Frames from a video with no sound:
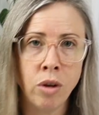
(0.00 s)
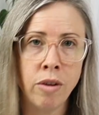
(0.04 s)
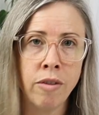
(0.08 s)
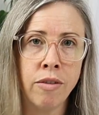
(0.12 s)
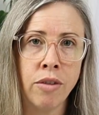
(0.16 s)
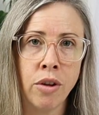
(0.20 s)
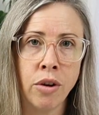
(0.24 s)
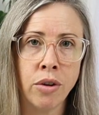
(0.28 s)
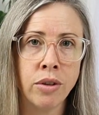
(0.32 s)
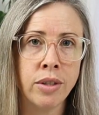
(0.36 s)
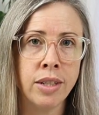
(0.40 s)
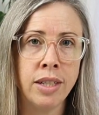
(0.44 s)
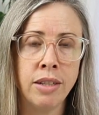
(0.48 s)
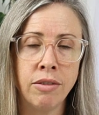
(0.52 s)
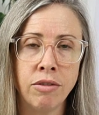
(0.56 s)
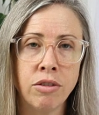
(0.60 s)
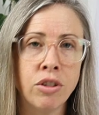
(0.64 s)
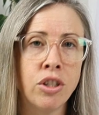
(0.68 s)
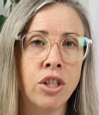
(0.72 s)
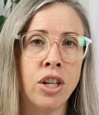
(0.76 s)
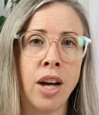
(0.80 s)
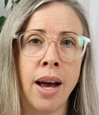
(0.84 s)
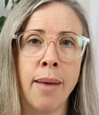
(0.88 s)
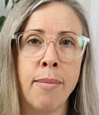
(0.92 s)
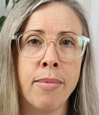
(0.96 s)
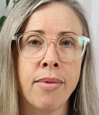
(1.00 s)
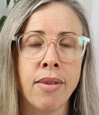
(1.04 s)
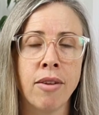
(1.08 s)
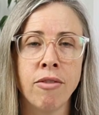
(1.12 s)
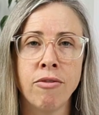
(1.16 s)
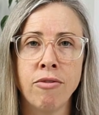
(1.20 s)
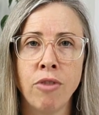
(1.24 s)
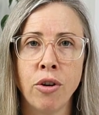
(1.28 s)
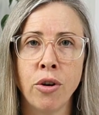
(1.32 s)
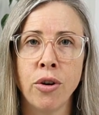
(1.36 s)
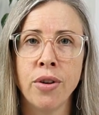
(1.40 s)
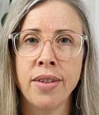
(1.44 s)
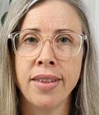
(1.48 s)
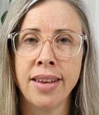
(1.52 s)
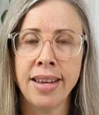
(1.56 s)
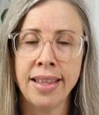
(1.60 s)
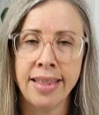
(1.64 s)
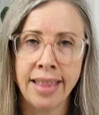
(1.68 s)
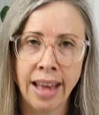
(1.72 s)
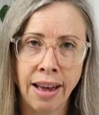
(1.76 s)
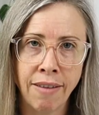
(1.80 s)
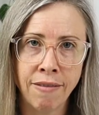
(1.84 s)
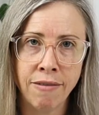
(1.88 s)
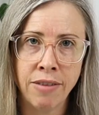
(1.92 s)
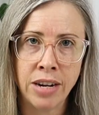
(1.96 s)
of those different types of photos in
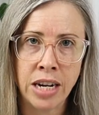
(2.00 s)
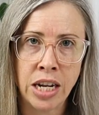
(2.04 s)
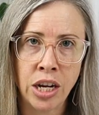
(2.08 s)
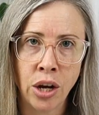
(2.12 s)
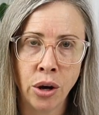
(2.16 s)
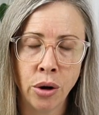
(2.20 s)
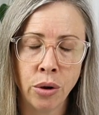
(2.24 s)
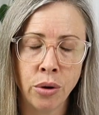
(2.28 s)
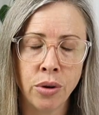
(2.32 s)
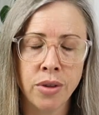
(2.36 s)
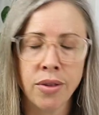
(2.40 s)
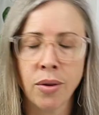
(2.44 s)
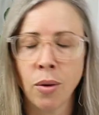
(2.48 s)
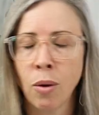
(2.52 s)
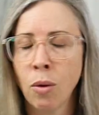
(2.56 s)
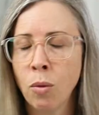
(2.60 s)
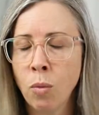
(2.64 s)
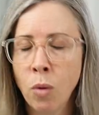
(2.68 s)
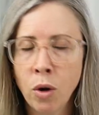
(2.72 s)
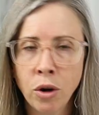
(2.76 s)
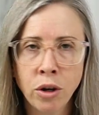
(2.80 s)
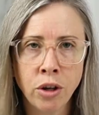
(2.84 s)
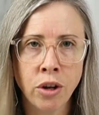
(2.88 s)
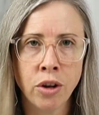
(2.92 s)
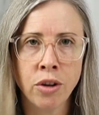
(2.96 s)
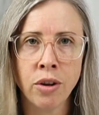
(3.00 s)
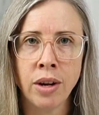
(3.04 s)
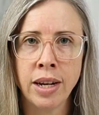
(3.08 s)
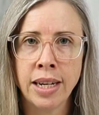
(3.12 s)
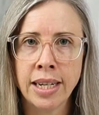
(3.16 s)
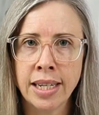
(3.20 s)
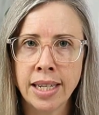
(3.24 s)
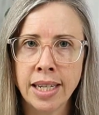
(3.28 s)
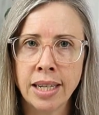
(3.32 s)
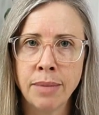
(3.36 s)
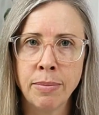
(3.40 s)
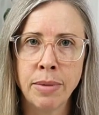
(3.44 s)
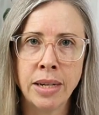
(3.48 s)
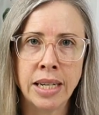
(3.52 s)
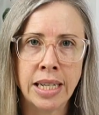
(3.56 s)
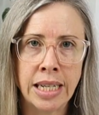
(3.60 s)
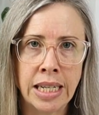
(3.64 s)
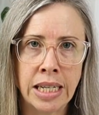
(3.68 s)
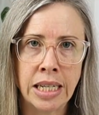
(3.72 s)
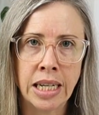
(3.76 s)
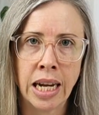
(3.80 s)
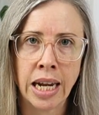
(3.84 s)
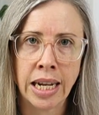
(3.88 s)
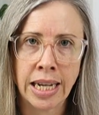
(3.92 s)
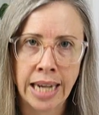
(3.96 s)
that video, so I won't go into them in
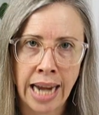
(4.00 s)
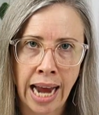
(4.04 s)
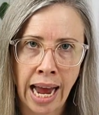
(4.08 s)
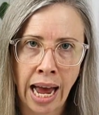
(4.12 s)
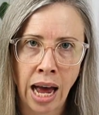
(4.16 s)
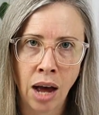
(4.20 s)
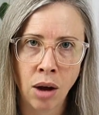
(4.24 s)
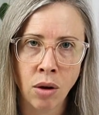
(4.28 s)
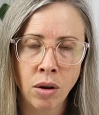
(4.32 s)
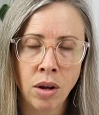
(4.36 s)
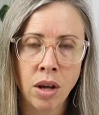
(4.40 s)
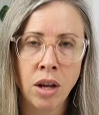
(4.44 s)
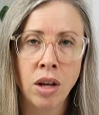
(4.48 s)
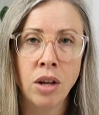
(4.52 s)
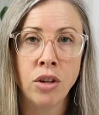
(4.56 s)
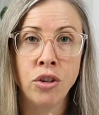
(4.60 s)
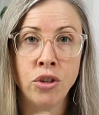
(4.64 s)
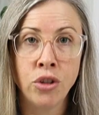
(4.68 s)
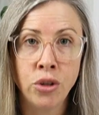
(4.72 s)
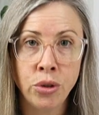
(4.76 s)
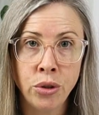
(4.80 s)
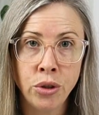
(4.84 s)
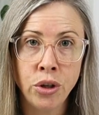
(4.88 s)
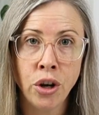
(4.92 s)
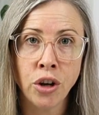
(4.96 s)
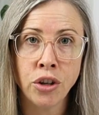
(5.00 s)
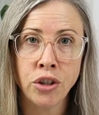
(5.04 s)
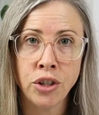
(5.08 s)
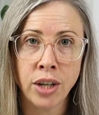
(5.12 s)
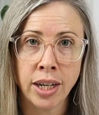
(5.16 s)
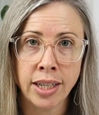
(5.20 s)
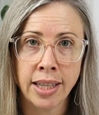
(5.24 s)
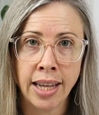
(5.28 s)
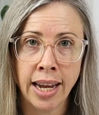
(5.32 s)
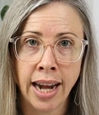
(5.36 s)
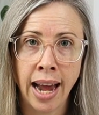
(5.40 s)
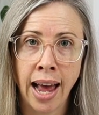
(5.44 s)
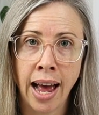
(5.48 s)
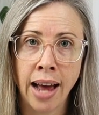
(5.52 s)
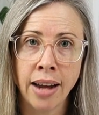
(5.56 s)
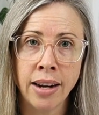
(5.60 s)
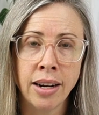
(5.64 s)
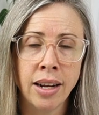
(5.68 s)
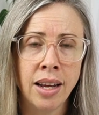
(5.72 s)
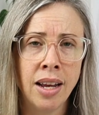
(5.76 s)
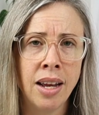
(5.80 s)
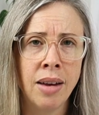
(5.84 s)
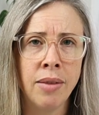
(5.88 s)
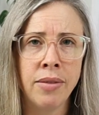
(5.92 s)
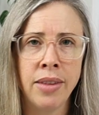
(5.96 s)
detail now. Do go check that out.
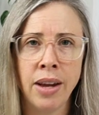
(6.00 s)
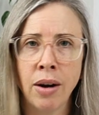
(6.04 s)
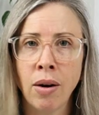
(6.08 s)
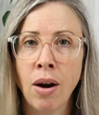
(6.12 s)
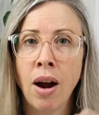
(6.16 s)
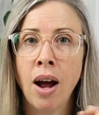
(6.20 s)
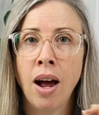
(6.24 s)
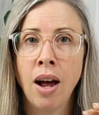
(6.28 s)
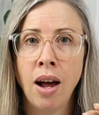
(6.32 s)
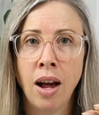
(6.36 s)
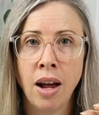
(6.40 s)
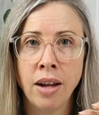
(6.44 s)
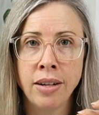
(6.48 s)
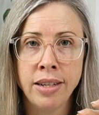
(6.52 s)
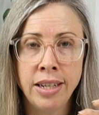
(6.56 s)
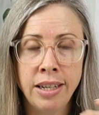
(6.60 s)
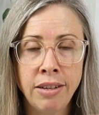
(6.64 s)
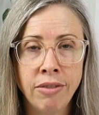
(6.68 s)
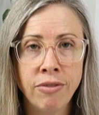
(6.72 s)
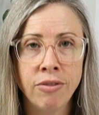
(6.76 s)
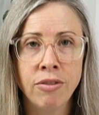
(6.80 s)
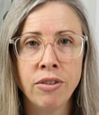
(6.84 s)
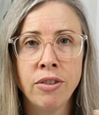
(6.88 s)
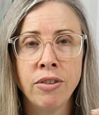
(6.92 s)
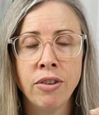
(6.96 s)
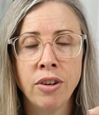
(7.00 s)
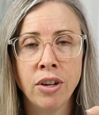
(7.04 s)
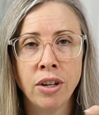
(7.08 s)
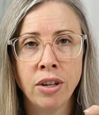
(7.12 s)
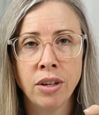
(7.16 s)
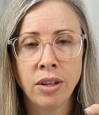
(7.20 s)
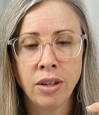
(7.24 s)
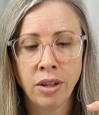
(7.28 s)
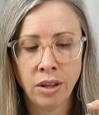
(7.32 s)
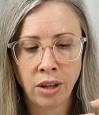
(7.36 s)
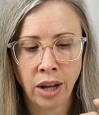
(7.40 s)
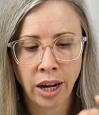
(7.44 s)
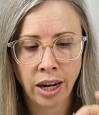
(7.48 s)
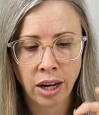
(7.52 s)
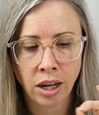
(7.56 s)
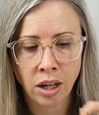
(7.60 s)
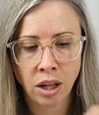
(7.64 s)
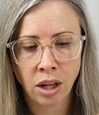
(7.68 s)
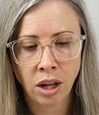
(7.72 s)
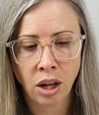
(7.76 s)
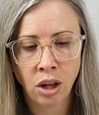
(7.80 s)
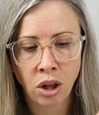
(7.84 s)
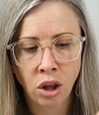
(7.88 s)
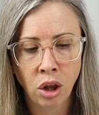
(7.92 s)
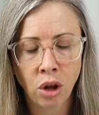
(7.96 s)
There are a
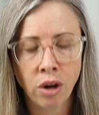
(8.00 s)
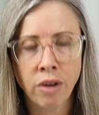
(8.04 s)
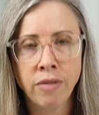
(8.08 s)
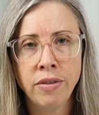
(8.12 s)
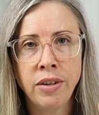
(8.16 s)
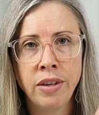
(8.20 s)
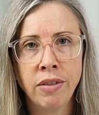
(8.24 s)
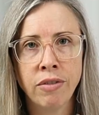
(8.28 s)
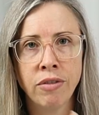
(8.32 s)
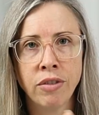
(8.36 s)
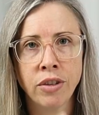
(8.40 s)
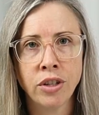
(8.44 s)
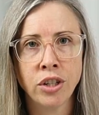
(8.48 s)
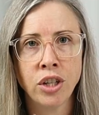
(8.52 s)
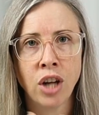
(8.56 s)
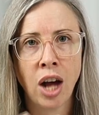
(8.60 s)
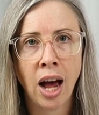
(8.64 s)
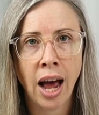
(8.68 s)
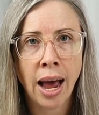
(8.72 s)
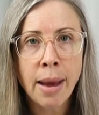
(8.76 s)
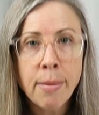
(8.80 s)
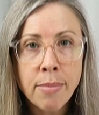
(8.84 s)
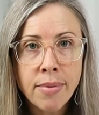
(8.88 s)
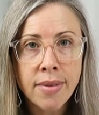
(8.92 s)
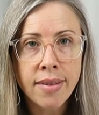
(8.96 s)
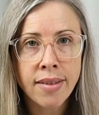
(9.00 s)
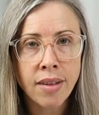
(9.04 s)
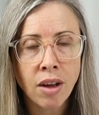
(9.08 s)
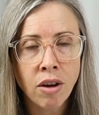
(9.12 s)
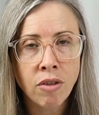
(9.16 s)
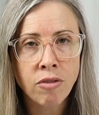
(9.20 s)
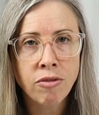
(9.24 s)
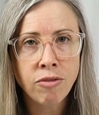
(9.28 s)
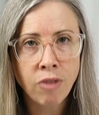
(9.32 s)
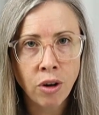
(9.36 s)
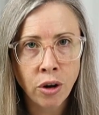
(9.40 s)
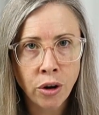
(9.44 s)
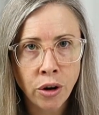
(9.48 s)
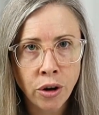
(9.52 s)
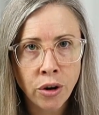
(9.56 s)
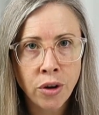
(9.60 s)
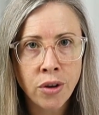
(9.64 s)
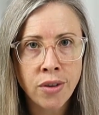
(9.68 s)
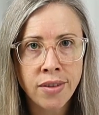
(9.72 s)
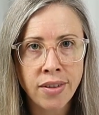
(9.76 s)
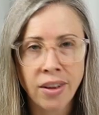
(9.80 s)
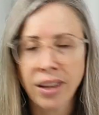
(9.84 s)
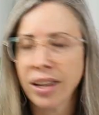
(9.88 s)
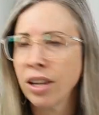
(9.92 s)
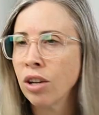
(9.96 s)
lot of different types of
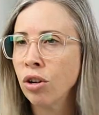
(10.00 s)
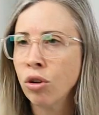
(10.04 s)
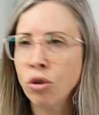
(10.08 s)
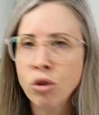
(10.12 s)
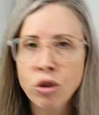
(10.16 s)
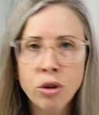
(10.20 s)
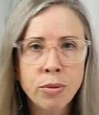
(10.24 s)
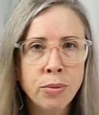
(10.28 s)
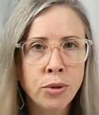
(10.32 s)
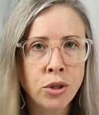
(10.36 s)
photos, like a group